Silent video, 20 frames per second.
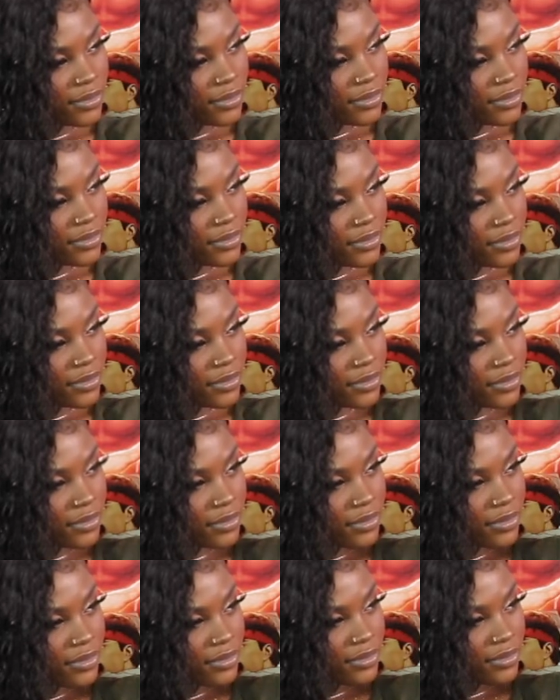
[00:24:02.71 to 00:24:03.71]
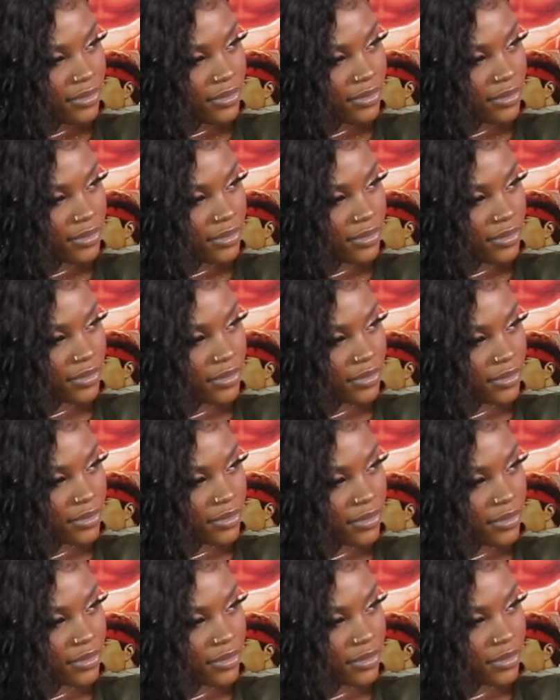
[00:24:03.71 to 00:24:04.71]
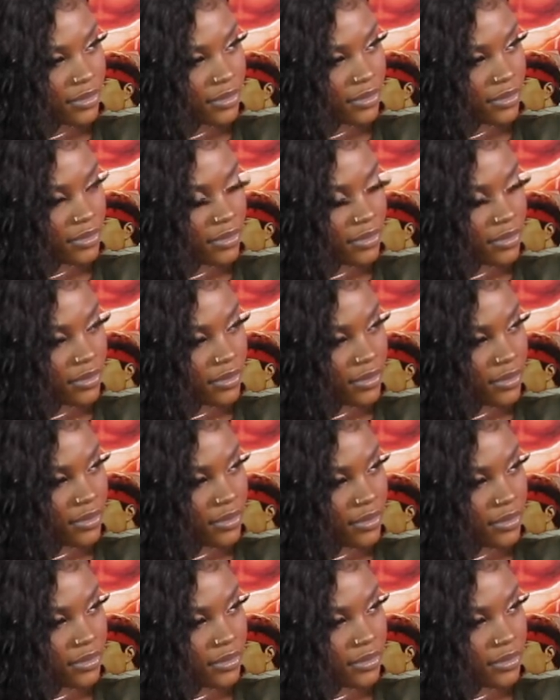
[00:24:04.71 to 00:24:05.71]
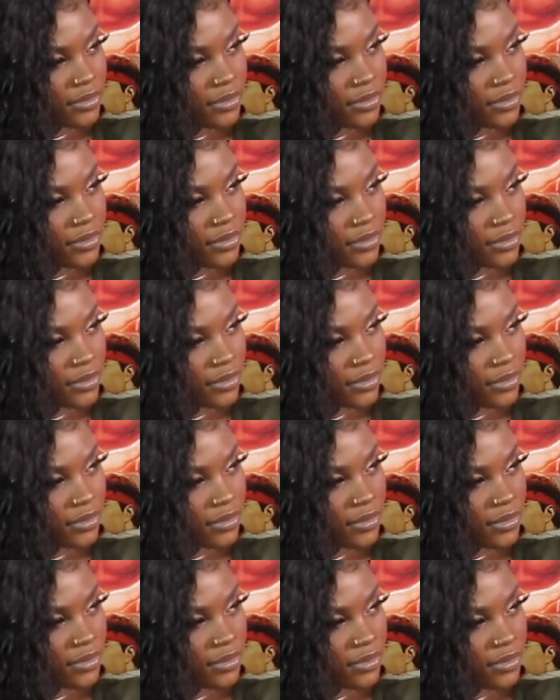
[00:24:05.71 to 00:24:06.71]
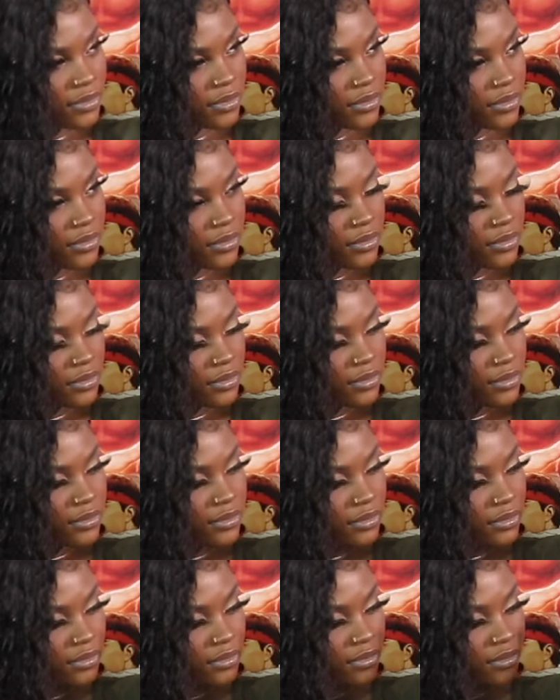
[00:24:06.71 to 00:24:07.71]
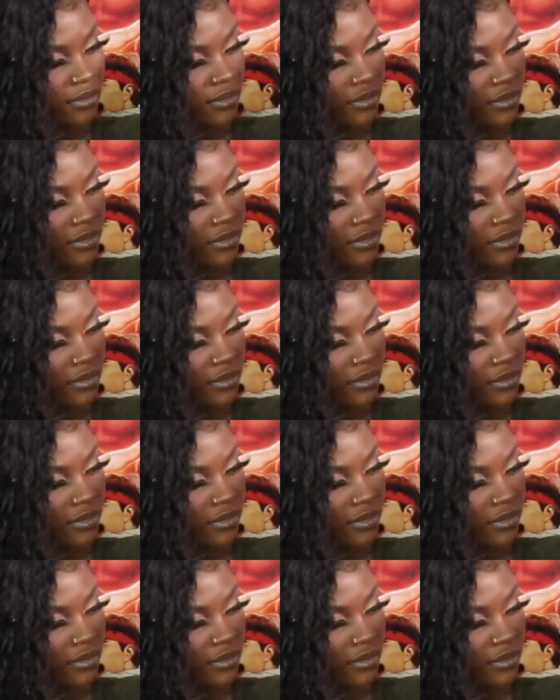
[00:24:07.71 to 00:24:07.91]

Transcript: (silent)